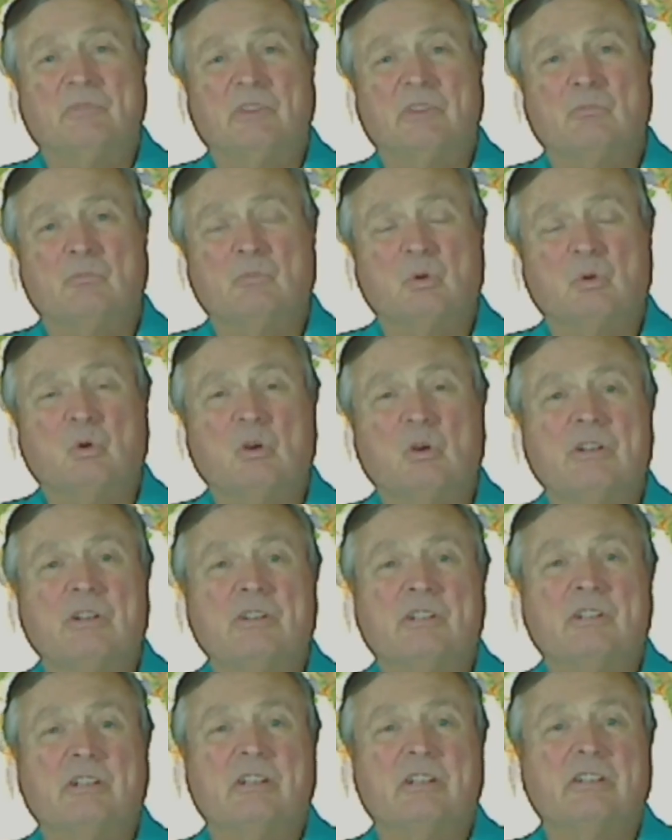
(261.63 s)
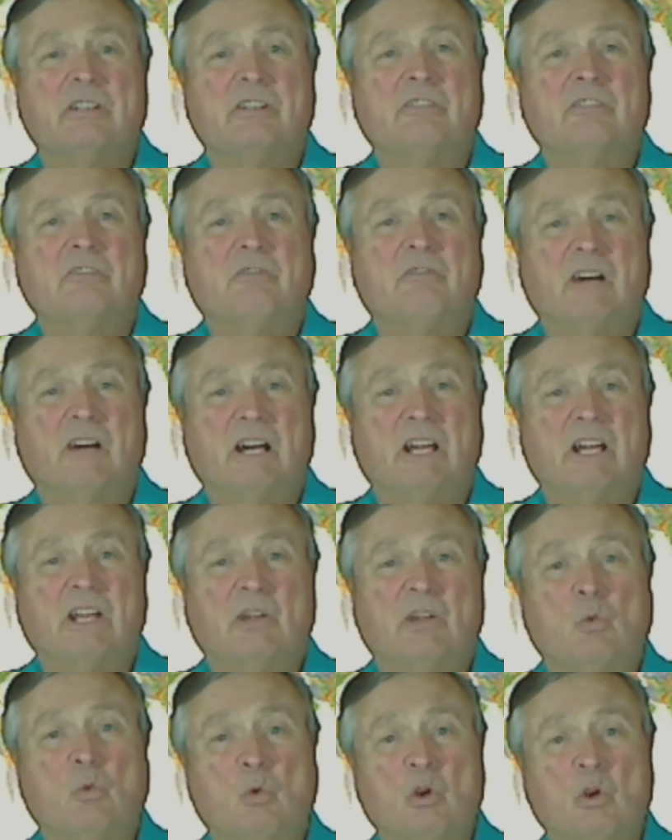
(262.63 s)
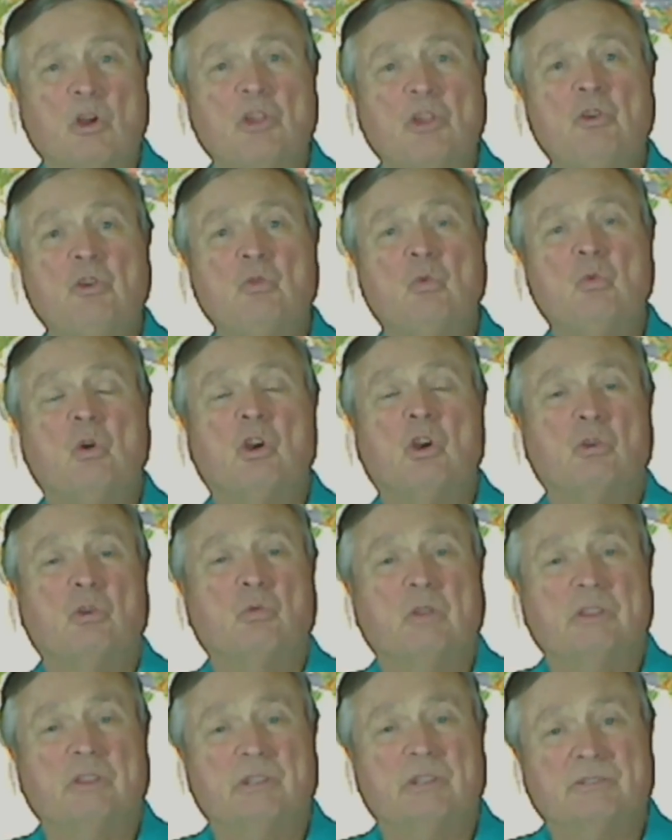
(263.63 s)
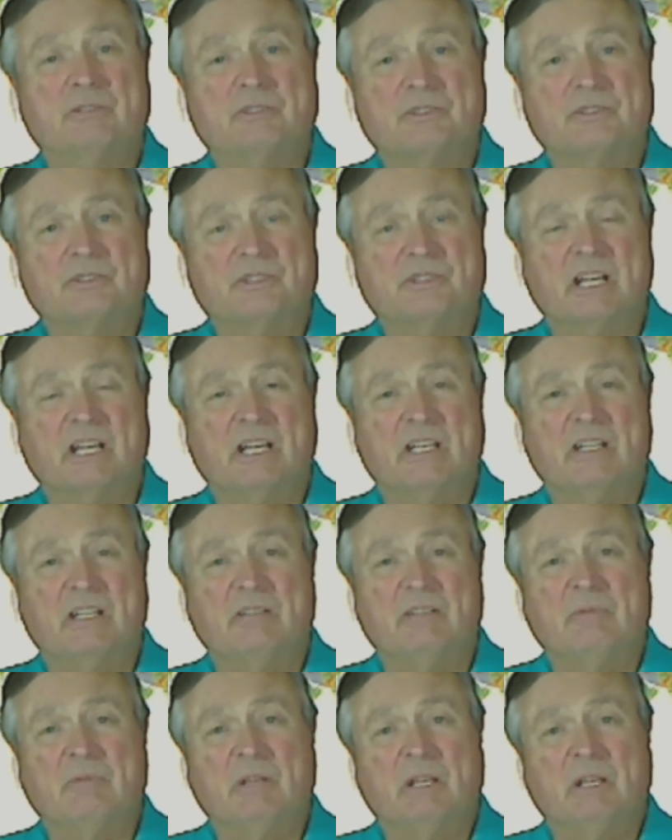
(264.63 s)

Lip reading: important in identifying where you were within society.